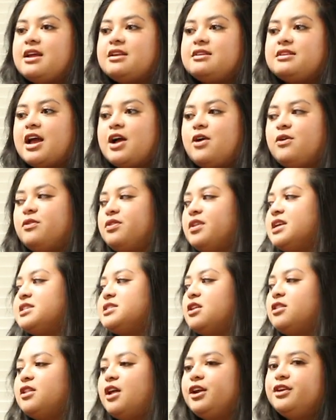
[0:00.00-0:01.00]
Now, it's
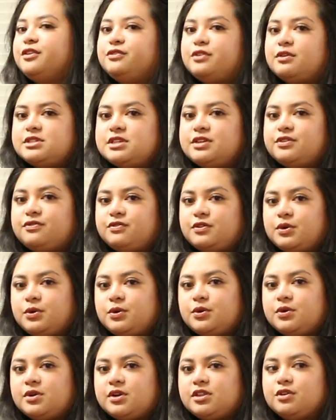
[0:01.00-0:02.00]
a lot of frozen food.